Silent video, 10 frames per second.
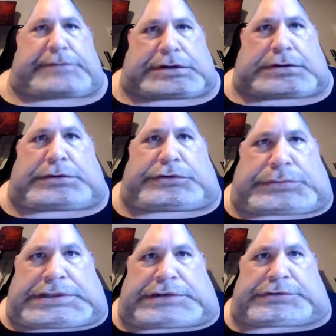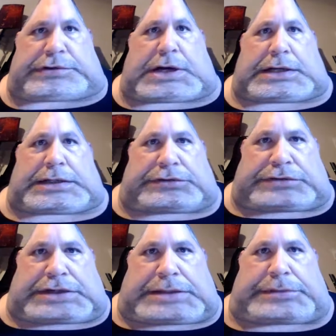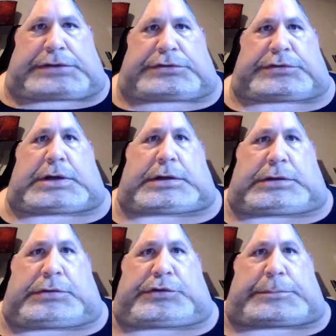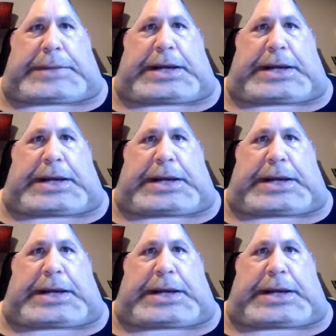ever notice when you start to slip or you start to lose your